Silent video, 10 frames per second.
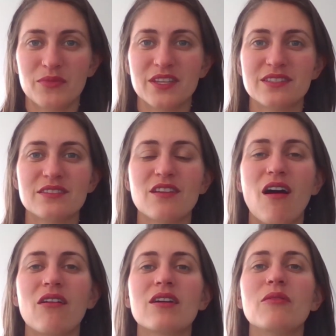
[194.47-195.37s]
This is
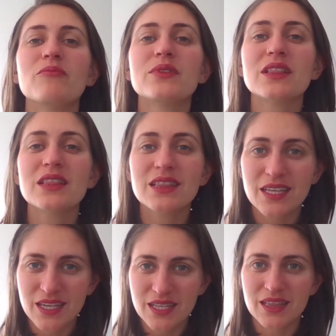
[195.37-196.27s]
all
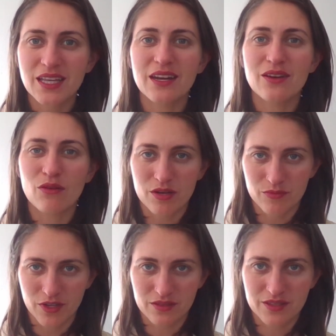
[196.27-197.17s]
completely
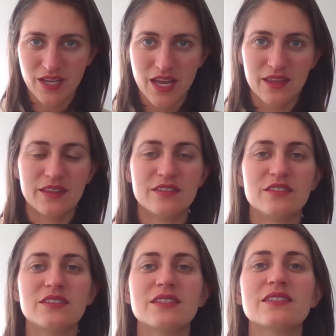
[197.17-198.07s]
normal. This
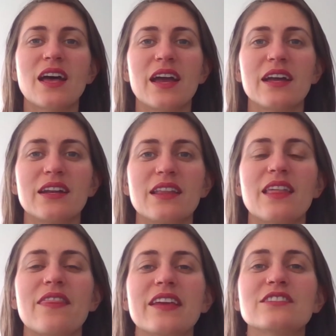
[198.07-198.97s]
is a sign
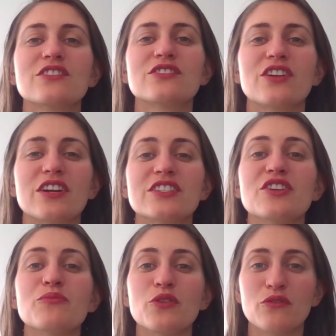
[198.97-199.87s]
that things are starting to
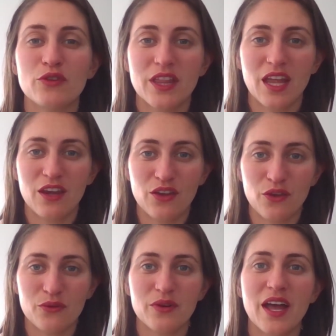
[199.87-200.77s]
move within
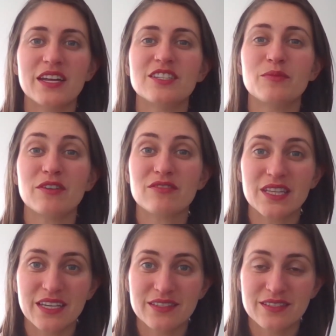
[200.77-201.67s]
you to be
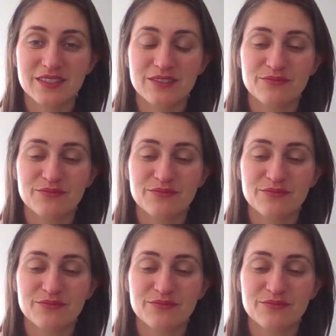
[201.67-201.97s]
released.